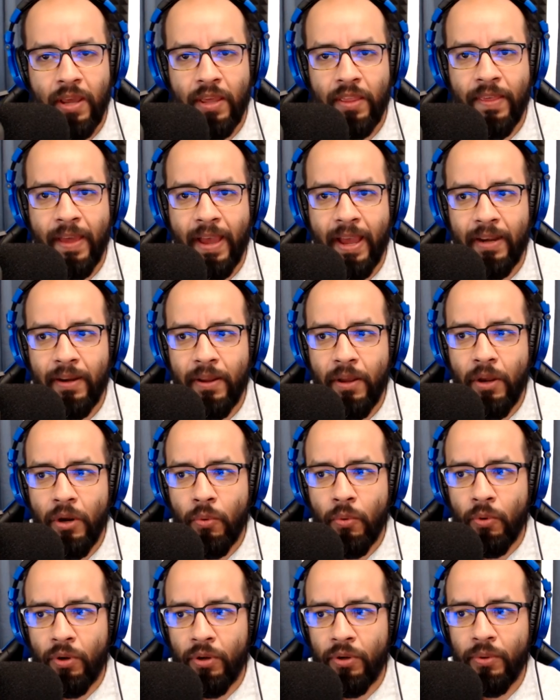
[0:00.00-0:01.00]
that
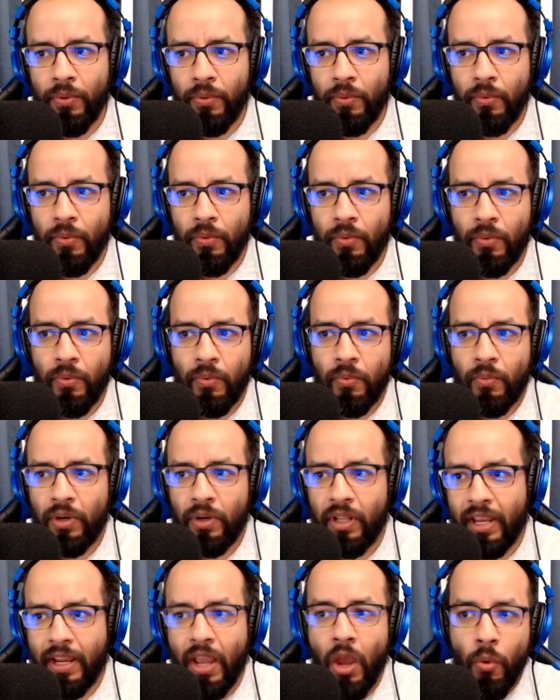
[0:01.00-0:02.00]
we're
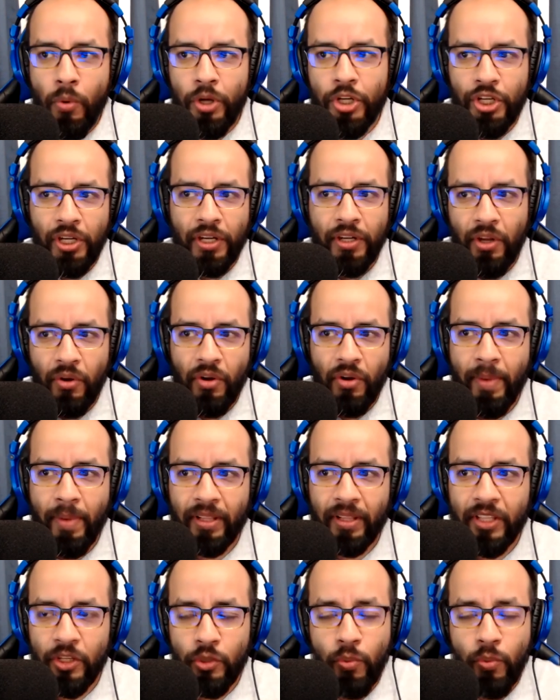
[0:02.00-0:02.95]
like, we should have known about this.